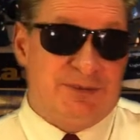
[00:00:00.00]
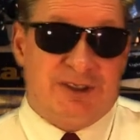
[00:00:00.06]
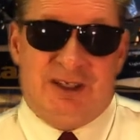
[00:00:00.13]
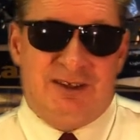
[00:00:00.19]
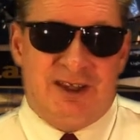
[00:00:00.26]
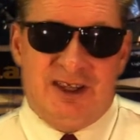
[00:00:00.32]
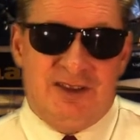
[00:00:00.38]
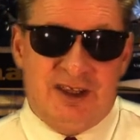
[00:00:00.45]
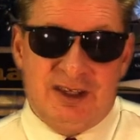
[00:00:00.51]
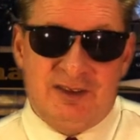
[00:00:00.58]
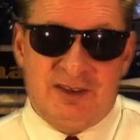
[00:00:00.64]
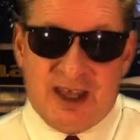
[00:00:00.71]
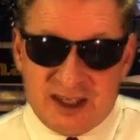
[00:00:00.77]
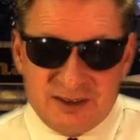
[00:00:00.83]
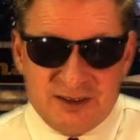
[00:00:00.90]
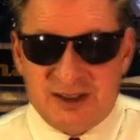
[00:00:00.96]
And
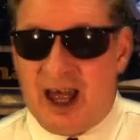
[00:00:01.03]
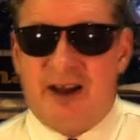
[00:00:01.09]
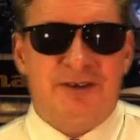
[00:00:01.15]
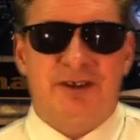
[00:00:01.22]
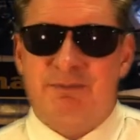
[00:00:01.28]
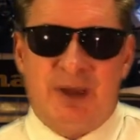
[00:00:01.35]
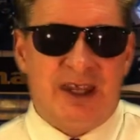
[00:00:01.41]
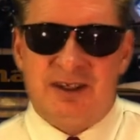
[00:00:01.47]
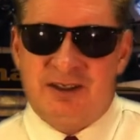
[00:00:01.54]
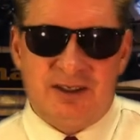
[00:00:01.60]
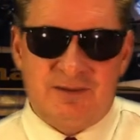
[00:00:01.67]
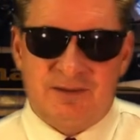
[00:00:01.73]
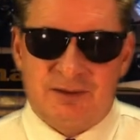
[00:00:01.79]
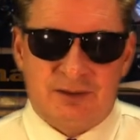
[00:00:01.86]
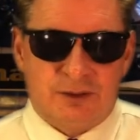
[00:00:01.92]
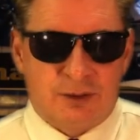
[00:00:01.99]
then now you've made it
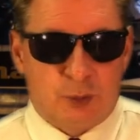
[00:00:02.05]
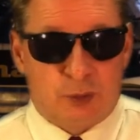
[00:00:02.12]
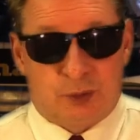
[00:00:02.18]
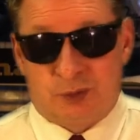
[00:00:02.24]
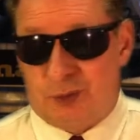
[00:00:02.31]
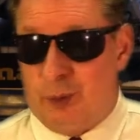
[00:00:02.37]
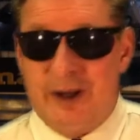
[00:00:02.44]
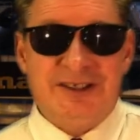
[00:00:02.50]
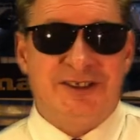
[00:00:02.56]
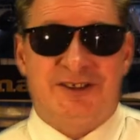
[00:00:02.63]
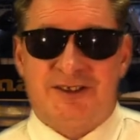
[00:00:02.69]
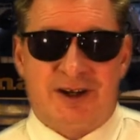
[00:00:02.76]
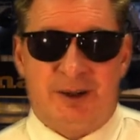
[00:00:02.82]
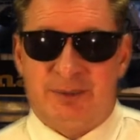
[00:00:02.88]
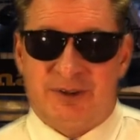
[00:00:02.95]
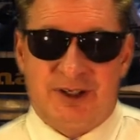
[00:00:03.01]
even twice as
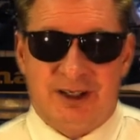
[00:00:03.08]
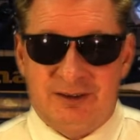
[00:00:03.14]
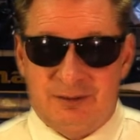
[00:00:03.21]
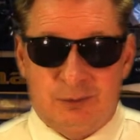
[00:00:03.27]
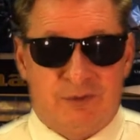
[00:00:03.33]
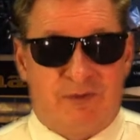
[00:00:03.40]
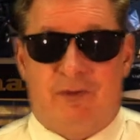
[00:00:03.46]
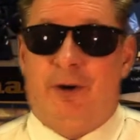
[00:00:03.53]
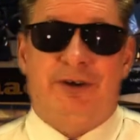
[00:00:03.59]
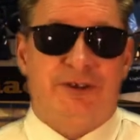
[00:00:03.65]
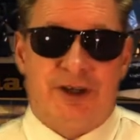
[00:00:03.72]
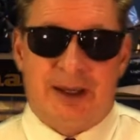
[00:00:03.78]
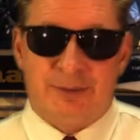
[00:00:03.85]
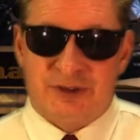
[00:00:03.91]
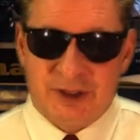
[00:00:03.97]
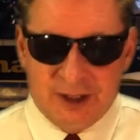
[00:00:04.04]
complicated, 4
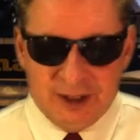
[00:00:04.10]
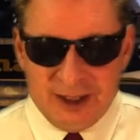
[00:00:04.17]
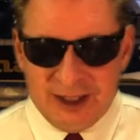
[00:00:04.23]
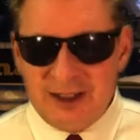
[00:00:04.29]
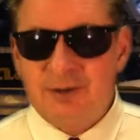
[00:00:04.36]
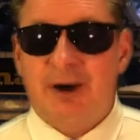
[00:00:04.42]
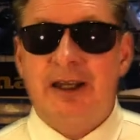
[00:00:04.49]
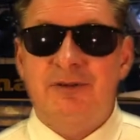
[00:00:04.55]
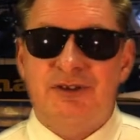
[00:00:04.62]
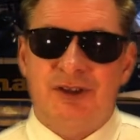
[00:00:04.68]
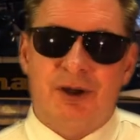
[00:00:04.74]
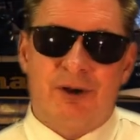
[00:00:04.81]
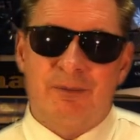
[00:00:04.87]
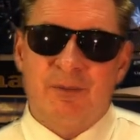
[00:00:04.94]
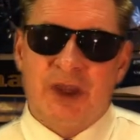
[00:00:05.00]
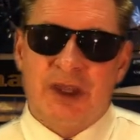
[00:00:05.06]
times. Anyway,
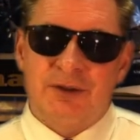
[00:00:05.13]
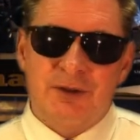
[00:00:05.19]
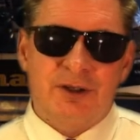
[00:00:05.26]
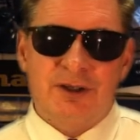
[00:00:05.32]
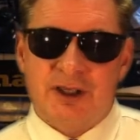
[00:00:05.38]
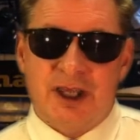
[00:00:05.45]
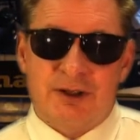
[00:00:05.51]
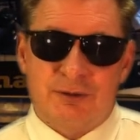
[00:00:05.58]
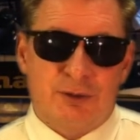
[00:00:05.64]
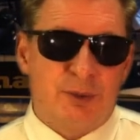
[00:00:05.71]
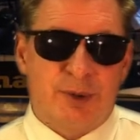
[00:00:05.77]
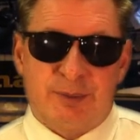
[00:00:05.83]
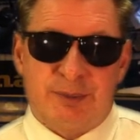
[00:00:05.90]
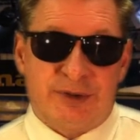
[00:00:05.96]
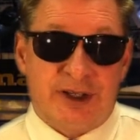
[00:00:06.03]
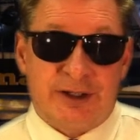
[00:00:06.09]
so you can get a group
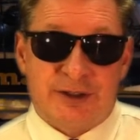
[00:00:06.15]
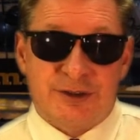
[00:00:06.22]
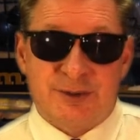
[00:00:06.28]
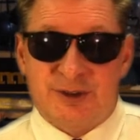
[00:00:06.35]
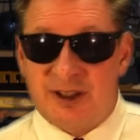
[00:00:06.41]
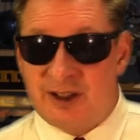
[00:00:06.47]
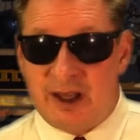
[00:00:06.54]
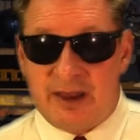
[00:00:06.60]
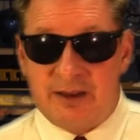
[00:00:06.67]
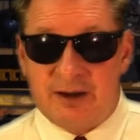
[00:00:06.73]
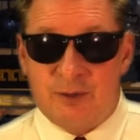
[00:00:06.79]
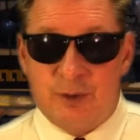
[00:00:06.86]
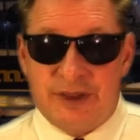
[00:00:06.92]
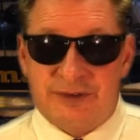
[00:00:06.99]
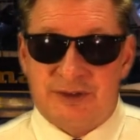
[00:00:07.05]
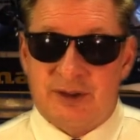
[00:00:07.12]
of players
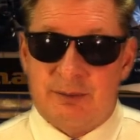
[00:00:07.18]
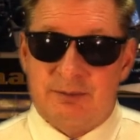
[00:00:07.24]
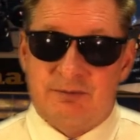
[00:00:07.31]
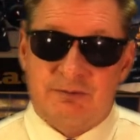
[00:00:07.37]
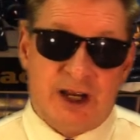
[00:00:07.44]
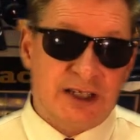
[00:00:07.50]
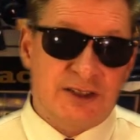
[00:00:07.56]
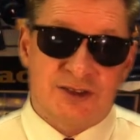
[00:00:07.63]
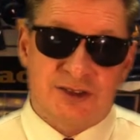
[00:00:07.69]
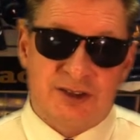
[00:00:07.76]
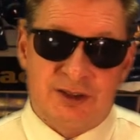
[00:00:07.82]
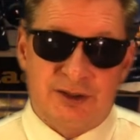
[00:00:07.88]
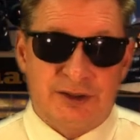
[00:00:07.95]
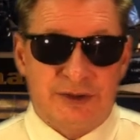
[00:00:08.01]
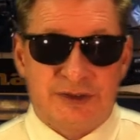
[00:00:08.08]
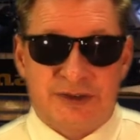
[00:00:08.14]
together with some rec
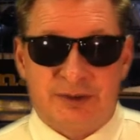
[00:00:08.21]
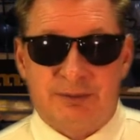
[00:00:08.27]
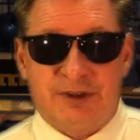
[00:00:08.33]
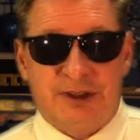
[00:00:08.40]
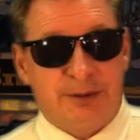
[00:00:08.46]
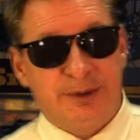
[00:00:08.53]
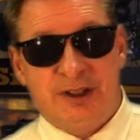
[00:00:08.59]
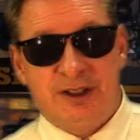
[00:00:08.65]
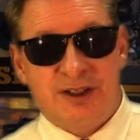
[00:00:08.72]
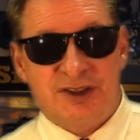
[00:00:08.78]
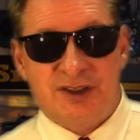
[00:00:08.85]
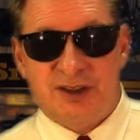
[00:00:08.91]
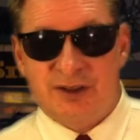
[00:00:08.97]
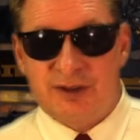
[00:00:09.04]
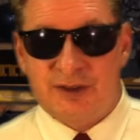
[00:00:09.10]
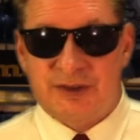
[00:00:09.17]
skills, some intermediate
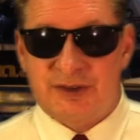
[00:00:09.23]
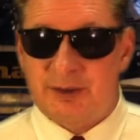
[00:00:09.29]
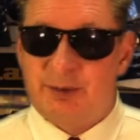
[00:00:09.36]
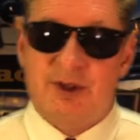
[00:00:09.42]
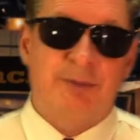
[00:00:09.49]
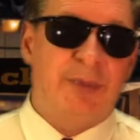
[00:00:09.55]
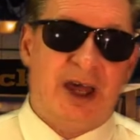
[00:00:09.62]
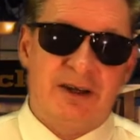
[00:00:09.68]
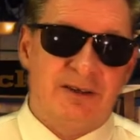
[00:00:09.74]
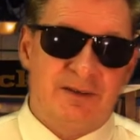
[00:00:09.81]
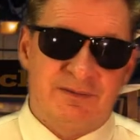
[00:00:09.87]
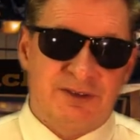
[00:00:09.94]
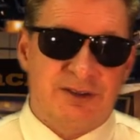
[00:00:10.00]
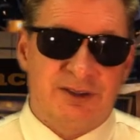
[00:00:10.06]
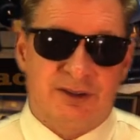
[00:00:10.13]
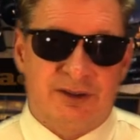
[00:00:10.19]
skills, some
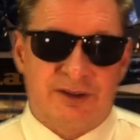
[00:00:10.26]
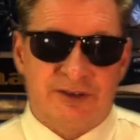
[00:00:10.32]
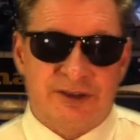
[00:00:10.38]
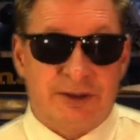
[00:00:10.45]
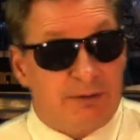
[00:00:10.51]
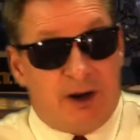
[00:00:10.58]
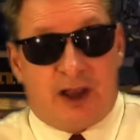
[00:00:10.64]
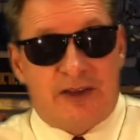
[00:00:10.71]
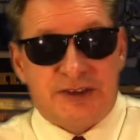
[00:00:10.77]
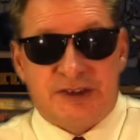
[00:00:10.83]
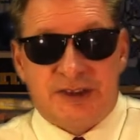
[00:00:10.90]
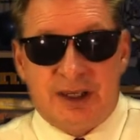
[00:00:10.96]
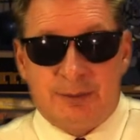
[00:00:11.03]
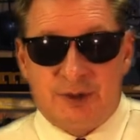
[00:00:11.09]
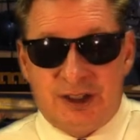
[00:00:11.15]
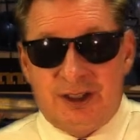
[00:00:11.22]
competitive skills, and they're all on the
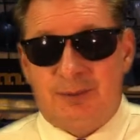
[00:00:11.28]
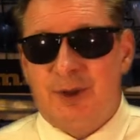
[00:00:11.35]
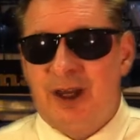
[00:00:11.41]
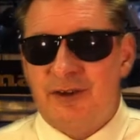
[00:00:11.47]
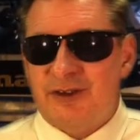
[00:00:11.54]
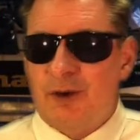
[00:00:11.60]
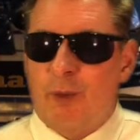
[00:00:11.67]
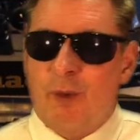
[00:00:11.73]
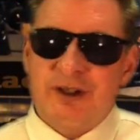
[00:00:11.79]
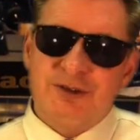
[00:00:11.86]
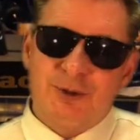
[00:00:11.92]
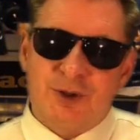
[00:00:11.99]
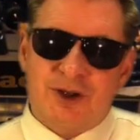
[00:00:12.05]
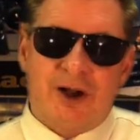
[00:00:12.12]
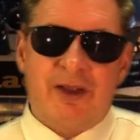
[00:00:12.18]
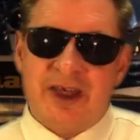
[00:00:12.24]
same team. So what
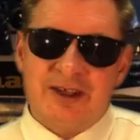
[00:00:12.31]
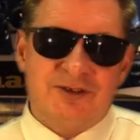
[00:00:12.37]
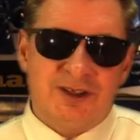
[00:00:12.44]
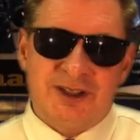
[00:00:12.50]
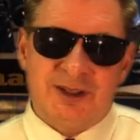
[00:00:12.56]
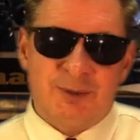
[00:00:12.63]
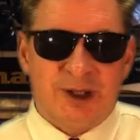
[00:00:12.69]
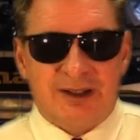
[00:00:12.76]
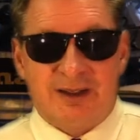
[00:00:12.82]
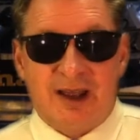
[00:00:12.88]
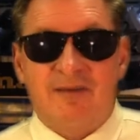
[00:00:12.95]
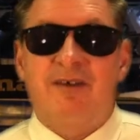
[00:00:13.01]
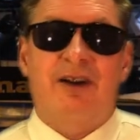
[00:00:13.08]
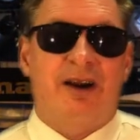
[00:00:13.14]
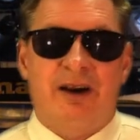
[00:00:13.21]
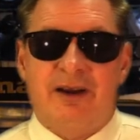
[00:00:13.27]
do you call that team? What
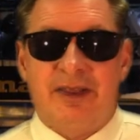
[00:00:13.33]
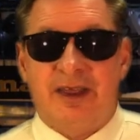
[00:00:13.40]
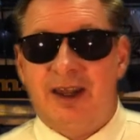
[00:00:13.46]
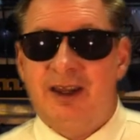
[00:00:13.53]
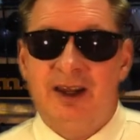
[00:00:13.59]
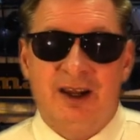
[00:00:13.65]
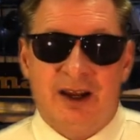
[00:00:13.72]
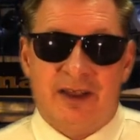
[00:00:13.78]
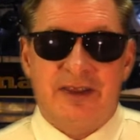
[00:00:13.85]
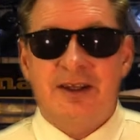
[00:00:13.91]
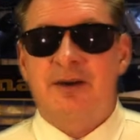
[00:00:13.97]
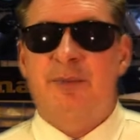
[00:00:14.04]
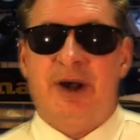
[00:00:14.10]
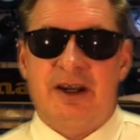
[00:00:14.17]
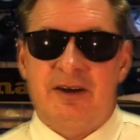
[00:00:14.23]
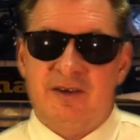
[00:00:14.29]
level are they? Are they
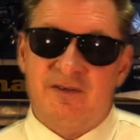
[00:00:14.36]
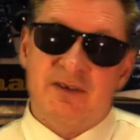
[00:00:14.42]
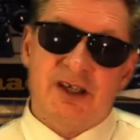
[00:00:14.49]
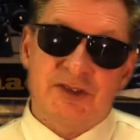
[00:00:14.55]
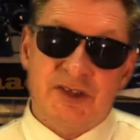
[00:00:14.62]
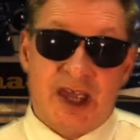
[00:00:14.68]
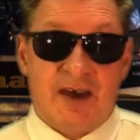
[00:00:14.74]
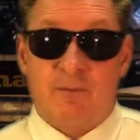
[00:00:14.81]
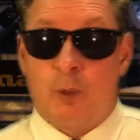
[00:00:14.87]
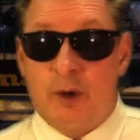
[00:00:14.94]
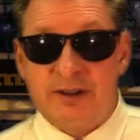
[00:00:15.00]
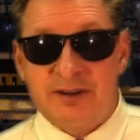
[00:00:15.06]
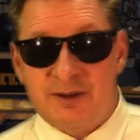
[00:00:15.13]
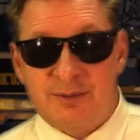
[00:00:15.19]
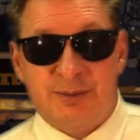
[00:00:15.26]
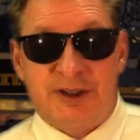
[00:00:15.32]
competitive because they have
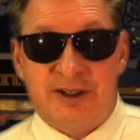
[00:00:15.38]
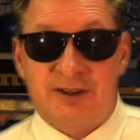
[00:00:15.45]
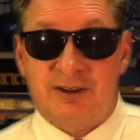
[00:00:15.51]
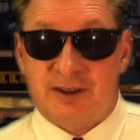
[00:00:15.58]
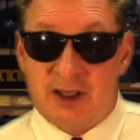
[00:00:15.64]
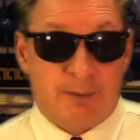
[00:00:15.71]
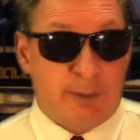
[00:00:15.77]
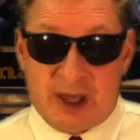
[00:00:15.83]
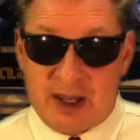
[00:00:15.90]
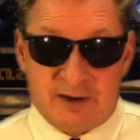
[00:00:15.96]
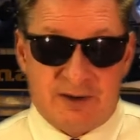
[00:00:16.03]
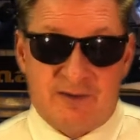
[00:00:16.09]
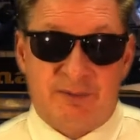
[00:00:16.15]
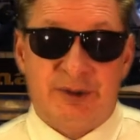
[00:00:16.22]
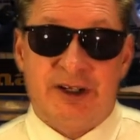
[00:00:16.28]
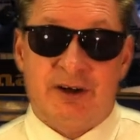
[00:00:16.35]
one
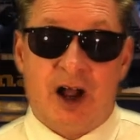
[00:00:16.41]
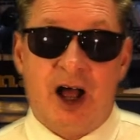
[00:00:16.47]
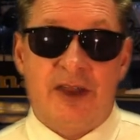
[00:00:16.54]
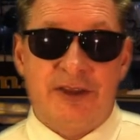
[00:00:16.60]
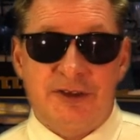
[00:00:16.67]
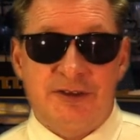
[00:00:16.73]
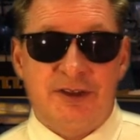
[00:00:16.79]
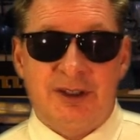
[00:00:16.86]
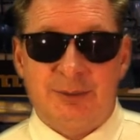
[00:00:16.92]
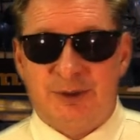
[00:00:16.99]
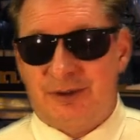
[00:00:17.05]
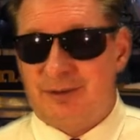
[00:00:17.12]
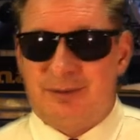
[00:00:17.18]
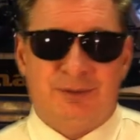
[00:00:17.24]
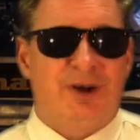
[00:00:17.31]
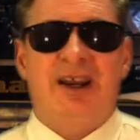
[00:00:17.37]
competitive player on the team
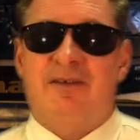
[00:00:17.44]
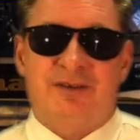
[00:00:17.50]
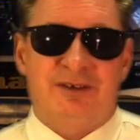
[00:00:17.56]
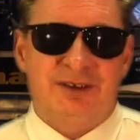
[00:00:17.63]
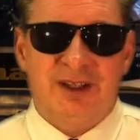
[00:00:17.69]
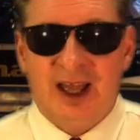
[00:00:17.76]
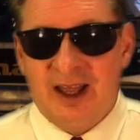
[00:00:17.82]
or whatever?